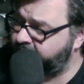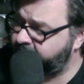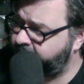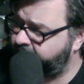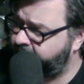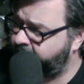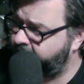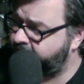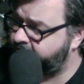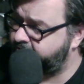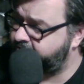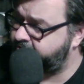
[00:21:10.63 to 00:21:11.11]

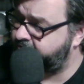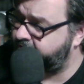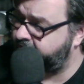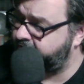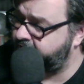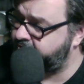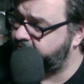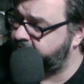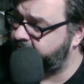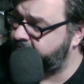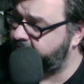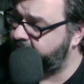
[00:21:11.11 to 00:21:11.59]

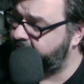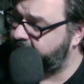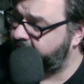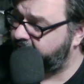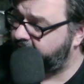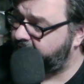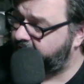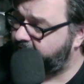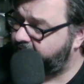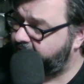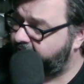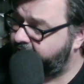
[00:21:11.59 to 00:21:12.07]
Anastasia.
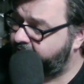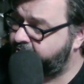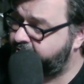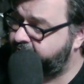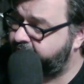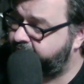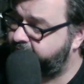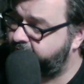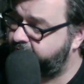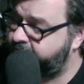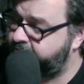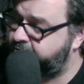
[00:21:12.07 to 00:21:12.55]
You should
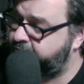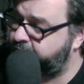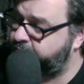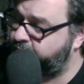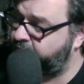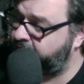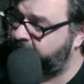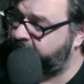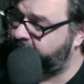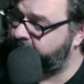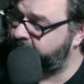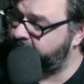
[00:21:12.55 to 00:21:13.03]
finish your
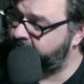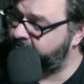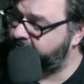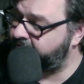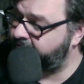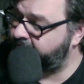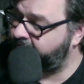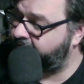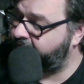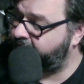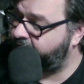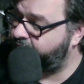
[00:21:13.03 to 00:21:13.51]
breakfast, and
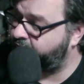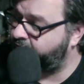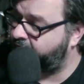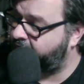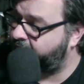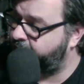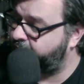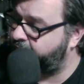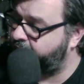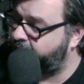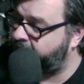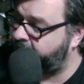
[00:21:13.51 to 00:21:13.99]
then I'll
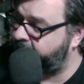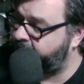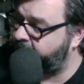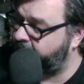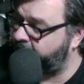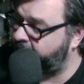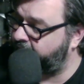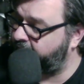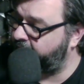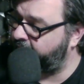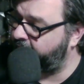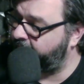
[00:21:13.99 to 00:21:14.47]
drop you off at
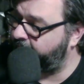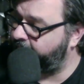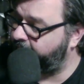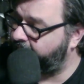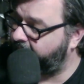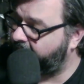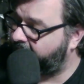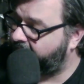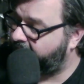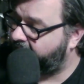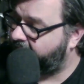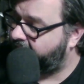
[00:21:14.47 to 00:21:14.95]
home.
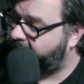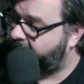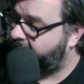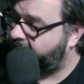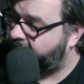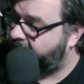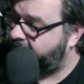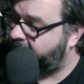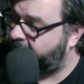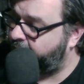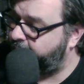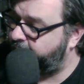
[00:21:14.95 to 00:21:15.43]

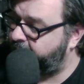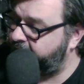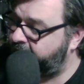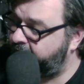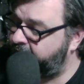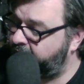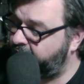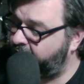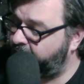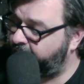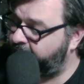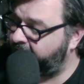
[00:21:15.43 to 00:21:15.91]
I'll pick
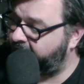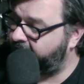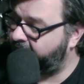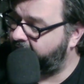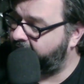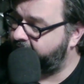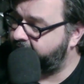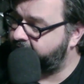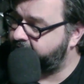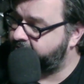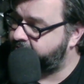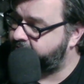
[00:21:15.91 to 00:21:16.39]
you up at
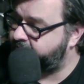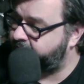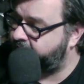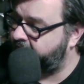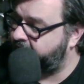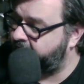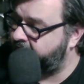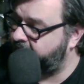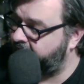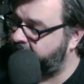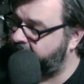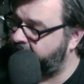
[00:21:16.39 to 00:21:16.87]
Clayton's at
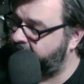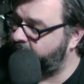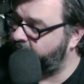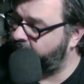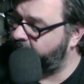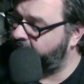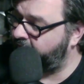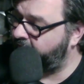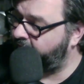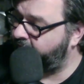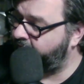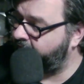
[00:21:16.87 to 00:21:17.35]
8 when
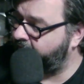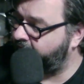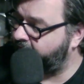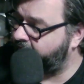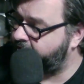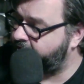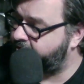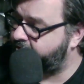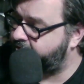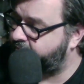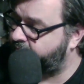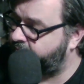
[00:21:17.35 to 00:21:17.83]
you
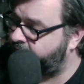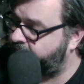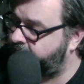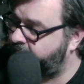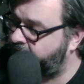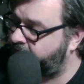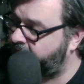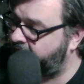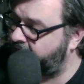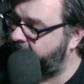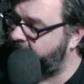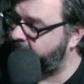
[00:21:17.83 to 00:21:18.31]
finish. We'll
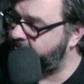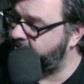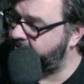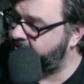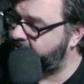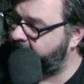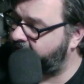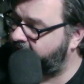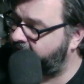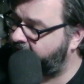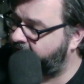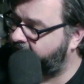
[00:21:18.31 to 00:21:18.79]
fly up to
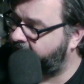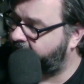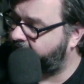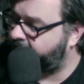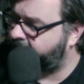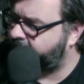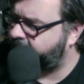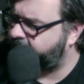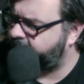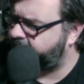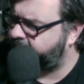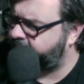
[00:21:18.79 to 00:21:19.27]
Seattle.
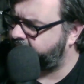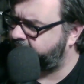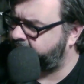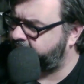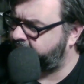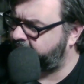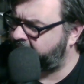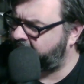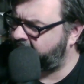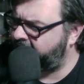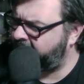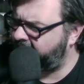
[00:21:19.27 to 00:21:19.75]

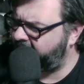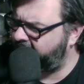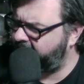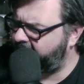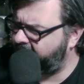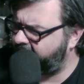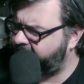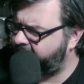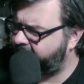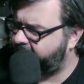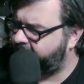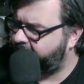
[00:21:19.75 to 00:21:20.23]
Fly?
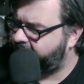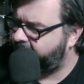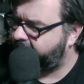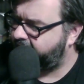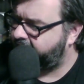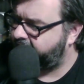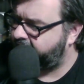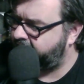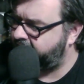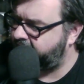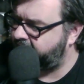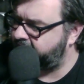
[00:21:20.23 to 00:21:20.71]

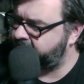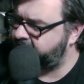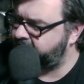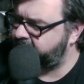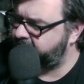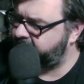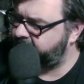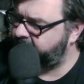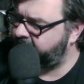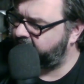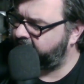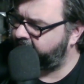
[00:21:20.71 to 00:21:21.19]
Yes,
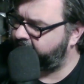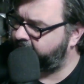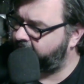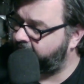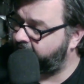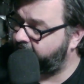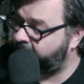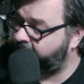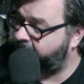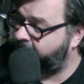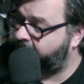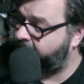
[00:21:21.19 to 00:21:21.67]
I have a
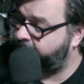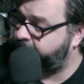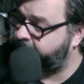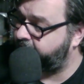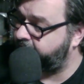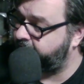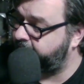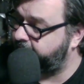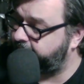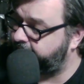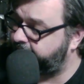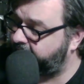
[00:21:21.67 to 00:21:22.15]
helicopter.
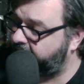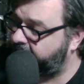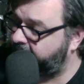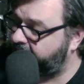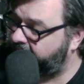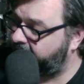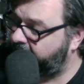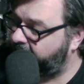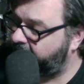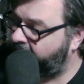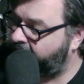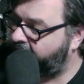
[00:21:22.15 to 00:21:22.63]

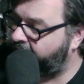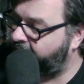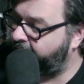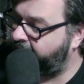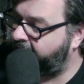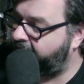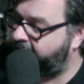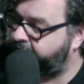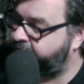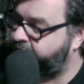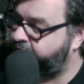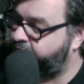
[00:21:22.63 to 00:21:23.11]
Her
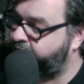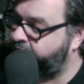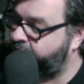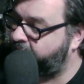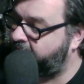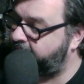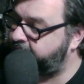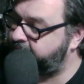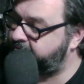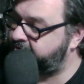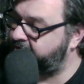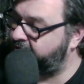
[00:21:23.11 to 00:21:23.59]
mouth
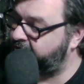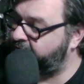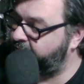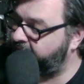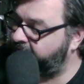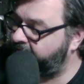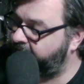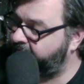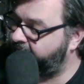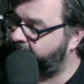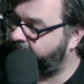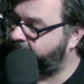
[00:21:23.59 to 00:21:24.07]
drops
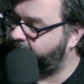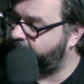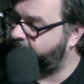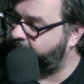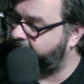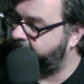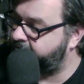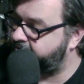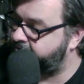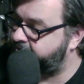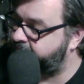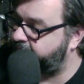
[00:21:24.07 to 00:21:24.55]
open, forming
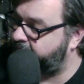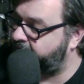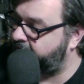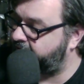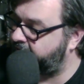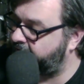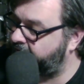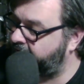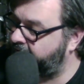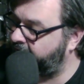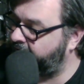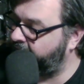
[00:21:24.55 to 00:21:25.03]
a small
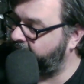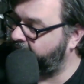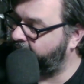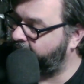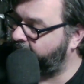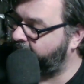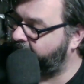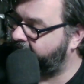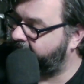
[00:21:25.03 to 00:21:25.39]
O.